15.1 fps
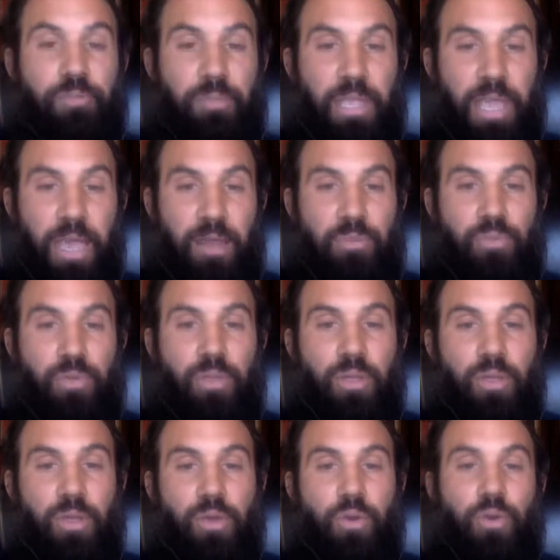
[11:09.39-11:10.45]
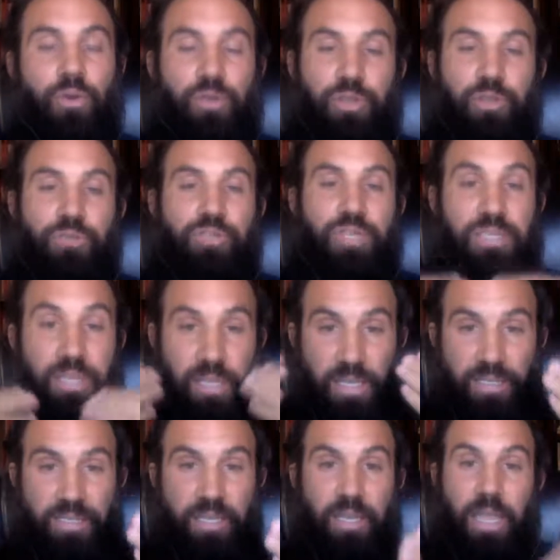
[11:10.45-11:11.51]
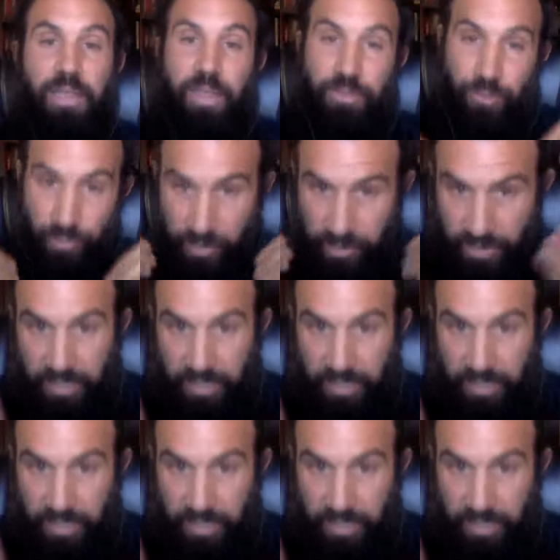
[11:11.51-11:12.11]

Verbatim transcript: from the animal? Or do you just listen and then do